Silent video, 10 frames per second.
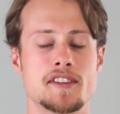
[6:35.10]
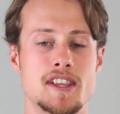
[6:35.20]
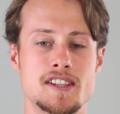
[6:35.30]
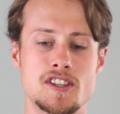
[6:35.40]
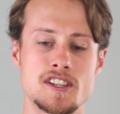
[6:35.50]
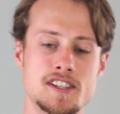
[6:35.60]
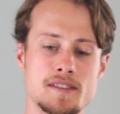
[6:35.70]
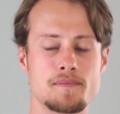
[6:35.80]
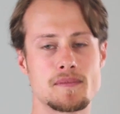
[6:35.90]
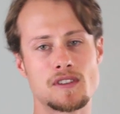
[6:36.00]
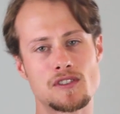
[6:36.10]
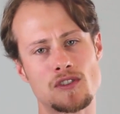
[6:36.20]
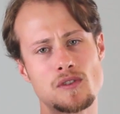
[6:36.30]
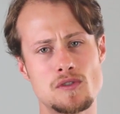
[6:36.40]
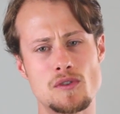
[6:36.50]
So that's just
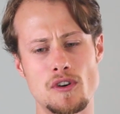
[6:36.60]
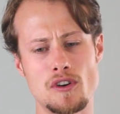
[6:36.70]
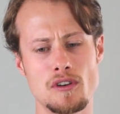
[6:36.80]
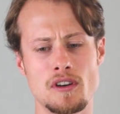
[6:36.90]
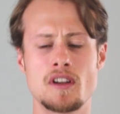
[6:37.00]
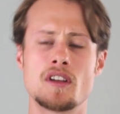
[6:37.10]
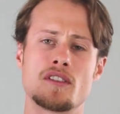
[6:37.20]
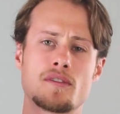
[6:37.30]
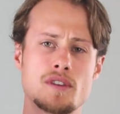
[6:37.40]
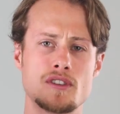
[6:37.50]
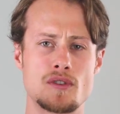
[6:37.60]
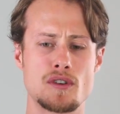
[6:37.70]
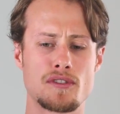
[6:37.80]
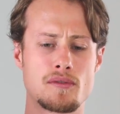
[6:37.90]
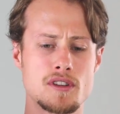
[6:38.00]
2-draw,
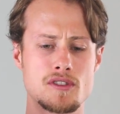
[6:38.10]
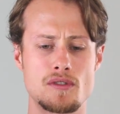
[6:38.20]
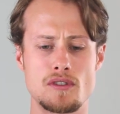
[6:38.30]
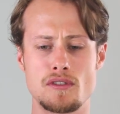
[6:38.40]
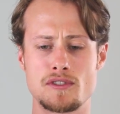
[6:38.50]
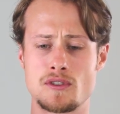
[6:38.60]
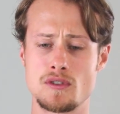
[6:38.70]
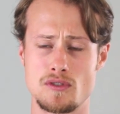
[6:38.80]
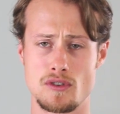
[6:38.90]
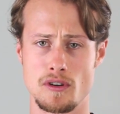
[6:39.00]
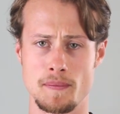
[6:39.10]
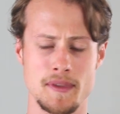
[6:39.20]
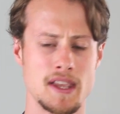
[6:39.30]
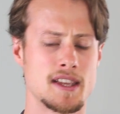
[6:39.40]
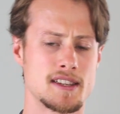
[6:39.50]
3-draw, 3-draw, 2-draw.
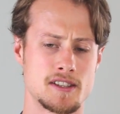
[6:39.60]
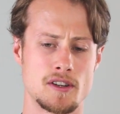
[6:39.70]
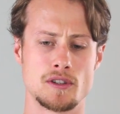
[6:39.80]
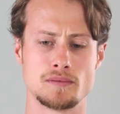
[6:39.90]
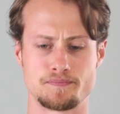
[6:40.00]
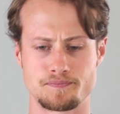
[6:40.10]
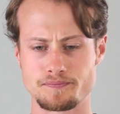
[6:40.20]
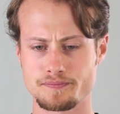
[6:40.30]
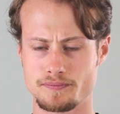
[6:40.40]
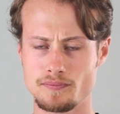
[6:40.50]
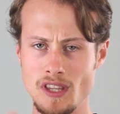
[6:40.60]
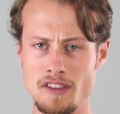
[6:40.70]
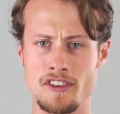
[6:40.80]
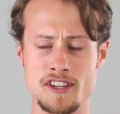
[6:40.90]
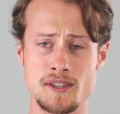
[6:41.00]
So
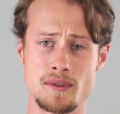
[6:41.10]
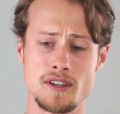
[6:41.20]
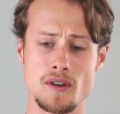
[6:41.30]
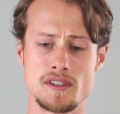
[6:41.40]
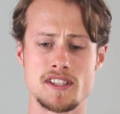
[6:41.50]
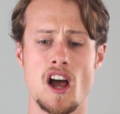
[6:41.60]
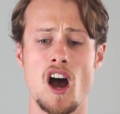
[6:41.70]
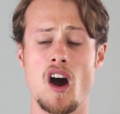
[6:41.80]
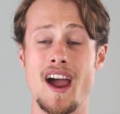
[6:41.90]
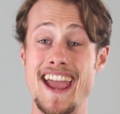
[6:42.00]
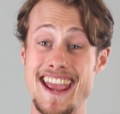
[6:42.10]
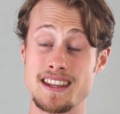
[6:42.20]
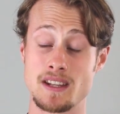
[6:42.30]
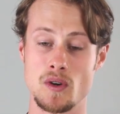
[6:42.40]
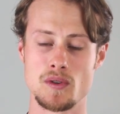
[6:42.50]
first three notes are
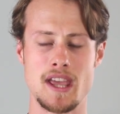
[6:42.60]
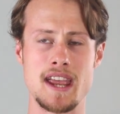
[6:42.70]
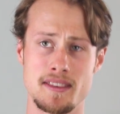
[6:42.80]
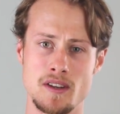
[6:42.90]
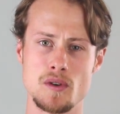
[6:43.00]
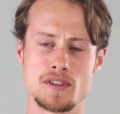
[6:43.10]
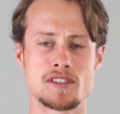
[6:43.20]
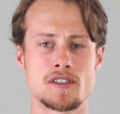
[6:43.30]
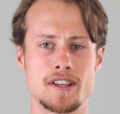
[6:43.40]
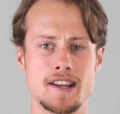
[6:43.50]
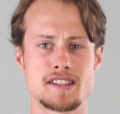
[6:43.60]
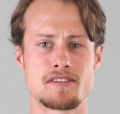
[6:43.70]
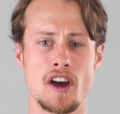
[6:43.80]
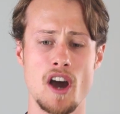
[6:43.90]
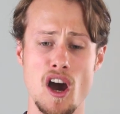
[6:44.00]
eighth notes, so they
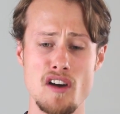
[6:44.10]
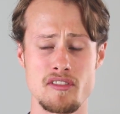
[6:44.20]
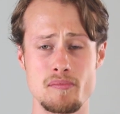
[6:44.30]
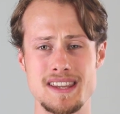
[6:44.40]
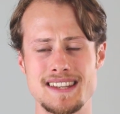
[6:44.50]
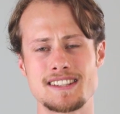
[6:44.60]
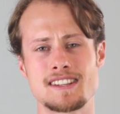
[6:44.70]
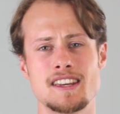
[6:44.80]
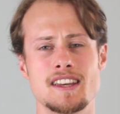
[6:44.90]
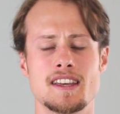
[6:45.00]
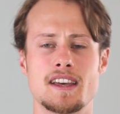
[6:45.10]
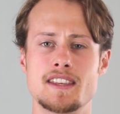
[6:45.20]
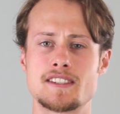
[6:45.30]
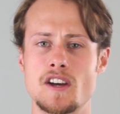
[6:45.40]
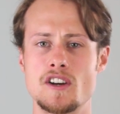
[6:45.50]
last for half a beat, and
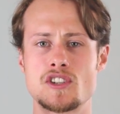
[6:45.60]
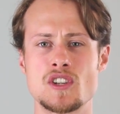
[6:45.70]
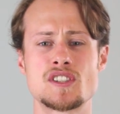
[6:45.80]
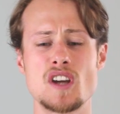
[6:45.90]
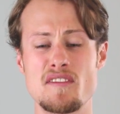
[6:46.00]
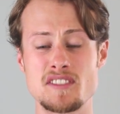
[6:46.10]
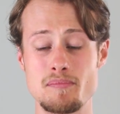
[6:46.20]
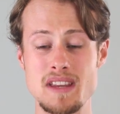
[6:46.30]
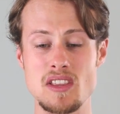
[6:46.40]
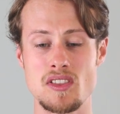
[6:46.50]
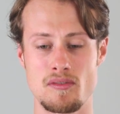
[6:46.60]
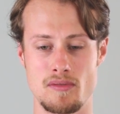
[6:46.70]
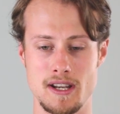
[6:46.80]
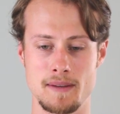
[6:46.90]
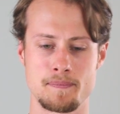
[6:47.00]
they start just after beat
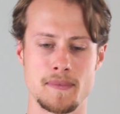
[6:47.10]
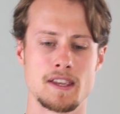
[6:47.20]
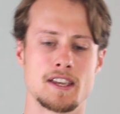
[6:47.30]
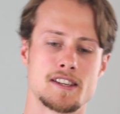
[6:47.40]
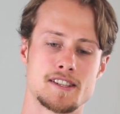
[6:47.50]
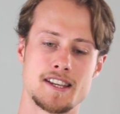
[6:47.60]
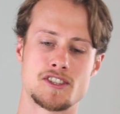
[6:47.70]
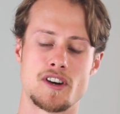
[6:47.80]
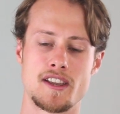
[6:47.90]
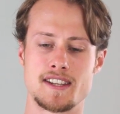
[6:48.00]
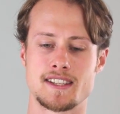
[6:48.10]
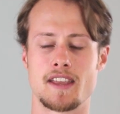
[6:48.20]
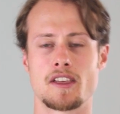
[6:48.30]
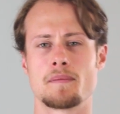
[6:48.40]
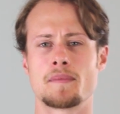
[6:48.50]
3. So let's try that
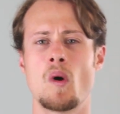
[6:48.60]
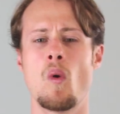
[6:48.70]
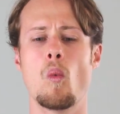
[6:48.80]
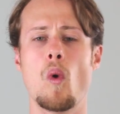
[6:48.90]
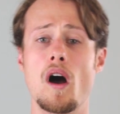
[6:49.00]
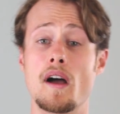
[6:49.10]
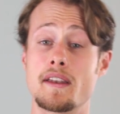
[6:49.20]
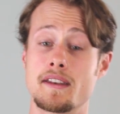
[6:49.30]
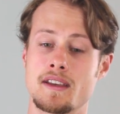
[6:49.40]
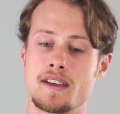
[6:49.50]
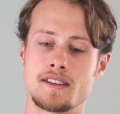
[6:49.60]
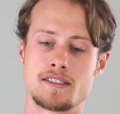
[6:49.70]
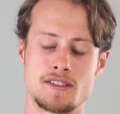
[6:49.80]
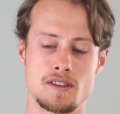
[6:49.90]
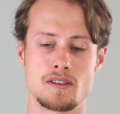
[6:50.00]
together. 1,
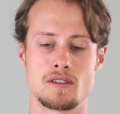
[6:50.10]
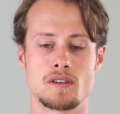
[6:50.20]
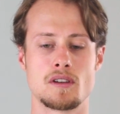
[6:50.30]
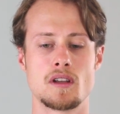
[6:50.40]
2,